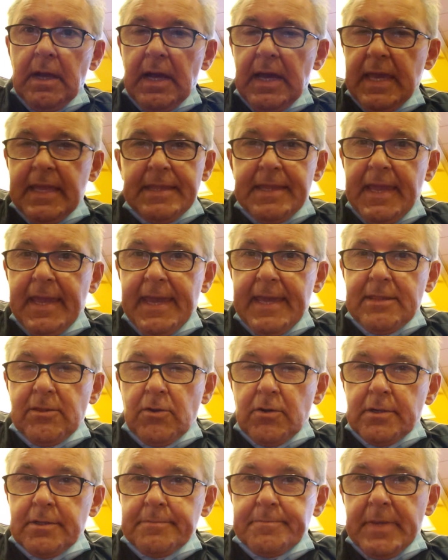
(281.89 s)
I had
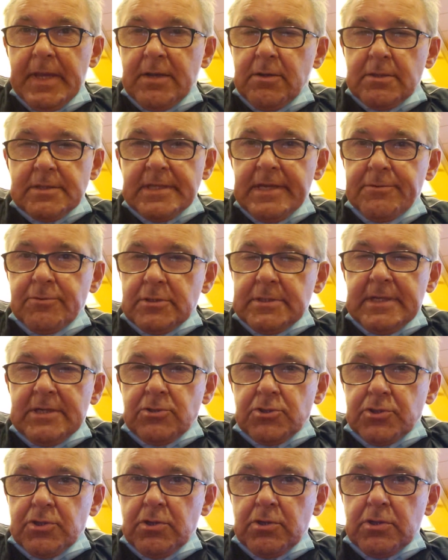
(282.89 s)
add-on because I was
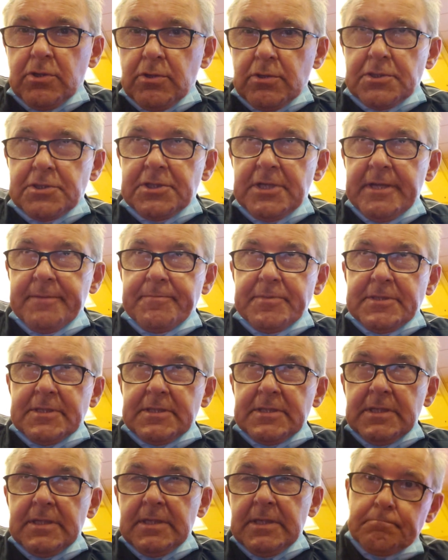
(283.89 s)
now short on
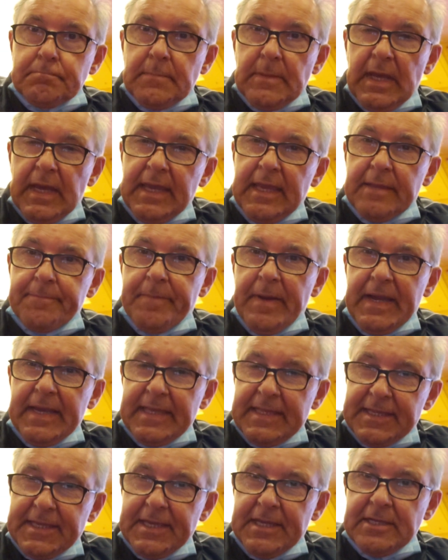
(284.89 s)
chips. I get
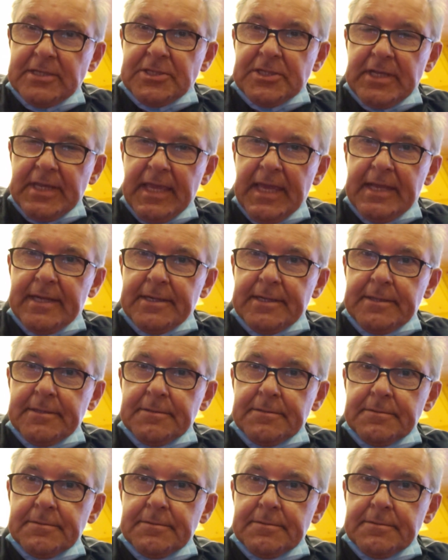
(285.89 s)
pocket kings again.